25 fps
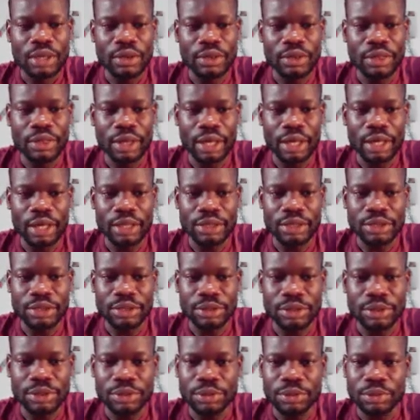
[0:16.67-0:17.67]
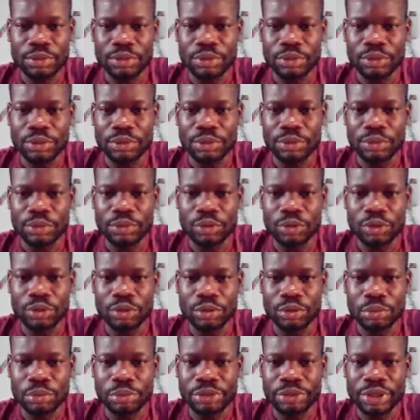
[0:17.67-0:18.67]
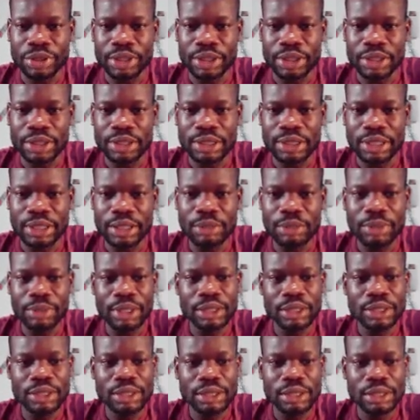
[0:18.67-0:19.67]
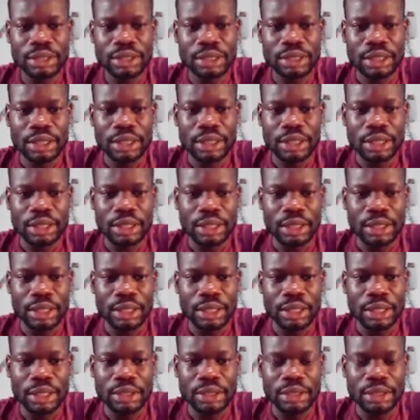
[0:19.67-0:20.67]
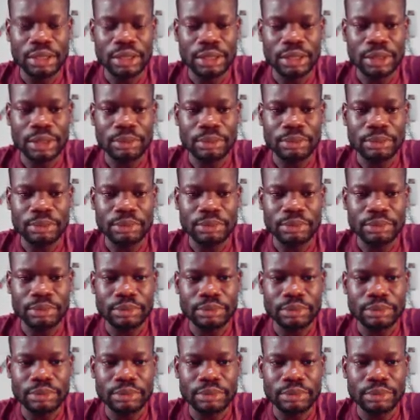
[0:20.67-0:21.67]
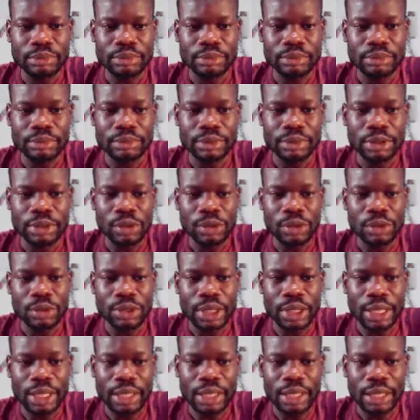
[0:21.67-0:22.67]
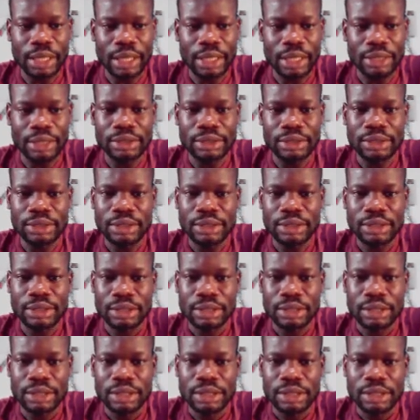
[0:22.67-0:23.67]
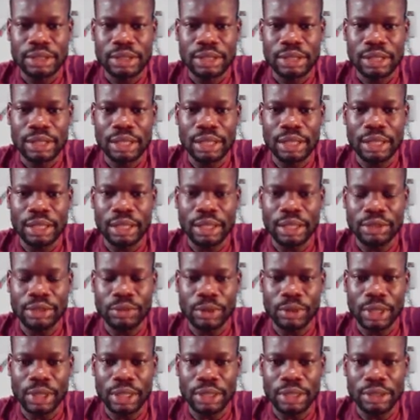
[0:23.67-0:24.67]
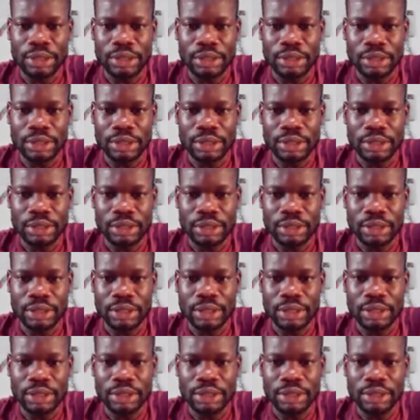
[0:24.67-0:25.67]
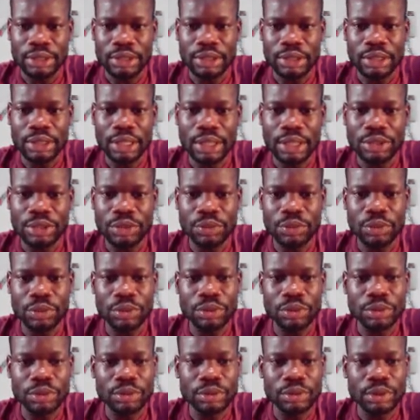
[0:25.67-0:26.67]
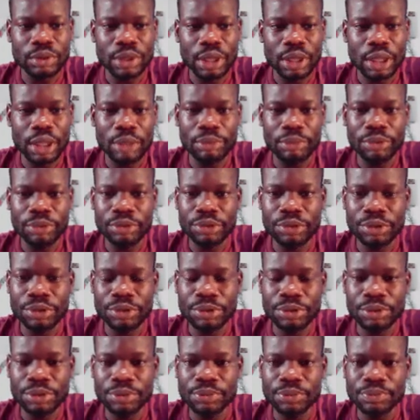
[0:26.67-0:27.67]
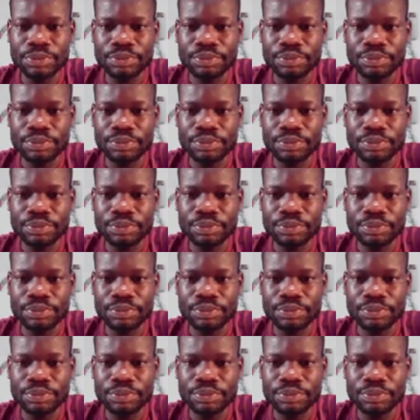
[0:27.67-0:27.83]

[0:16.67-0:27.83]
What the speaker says: that will predict sentiments in news headlines, and as well as this tax will help us to